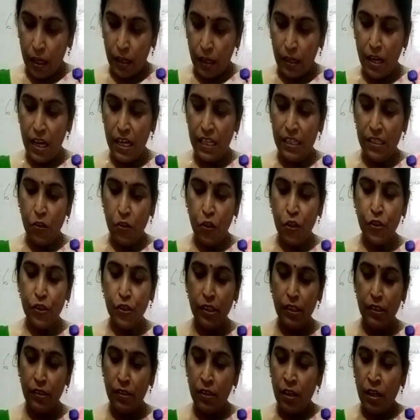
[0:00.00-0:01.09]
Next
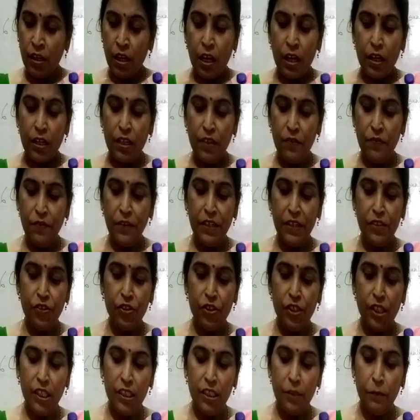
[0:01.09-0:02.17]
question.
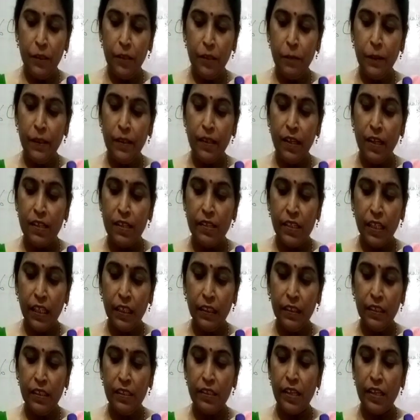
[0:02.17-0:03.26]
Differentiate between
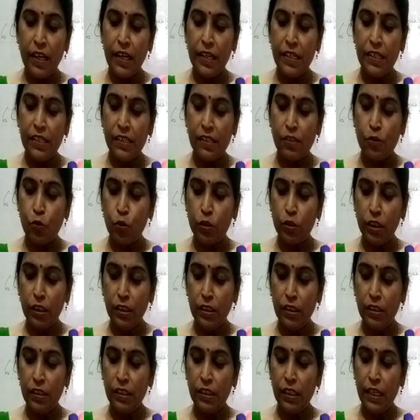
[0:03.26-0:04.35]
insecticides,
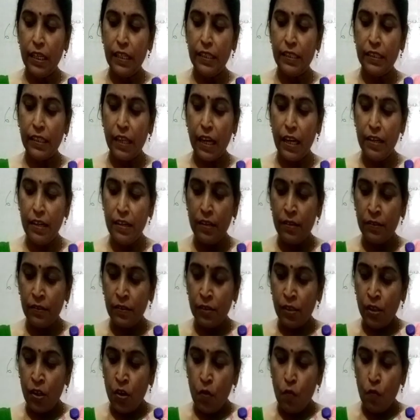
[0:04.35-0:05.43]
rodenticides and
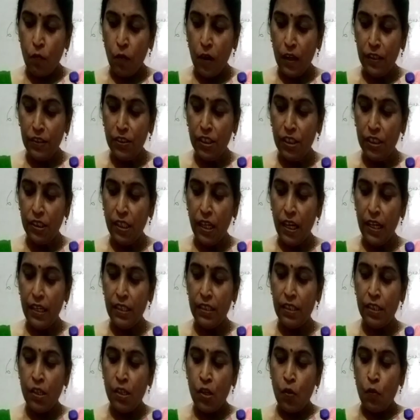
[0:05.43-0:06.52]

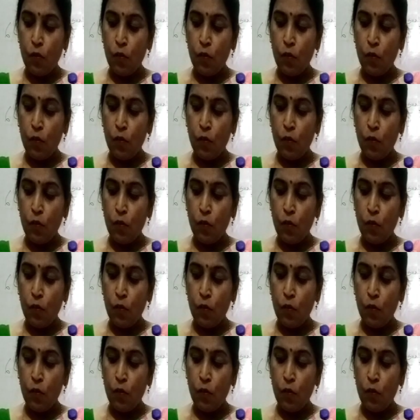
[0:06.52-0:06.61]
fungicides.